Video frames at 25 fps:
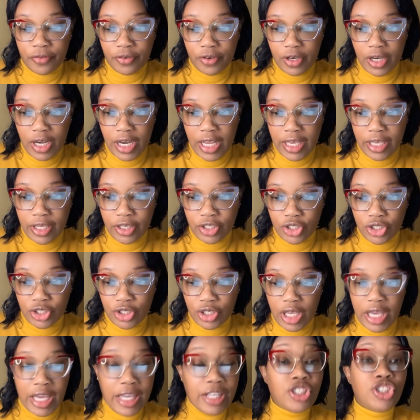
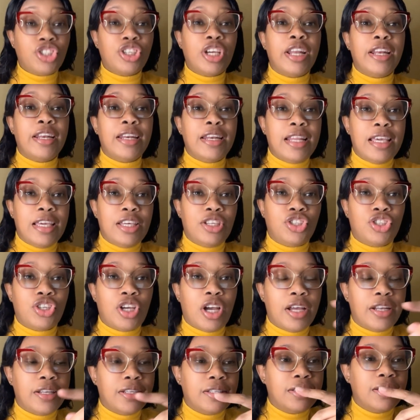ancient
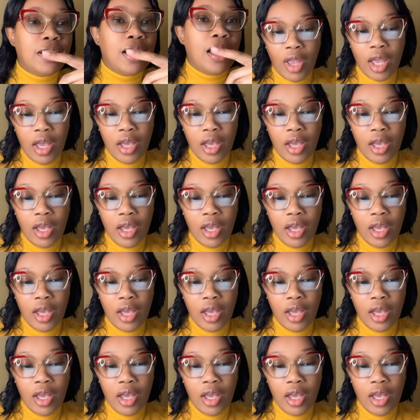nations.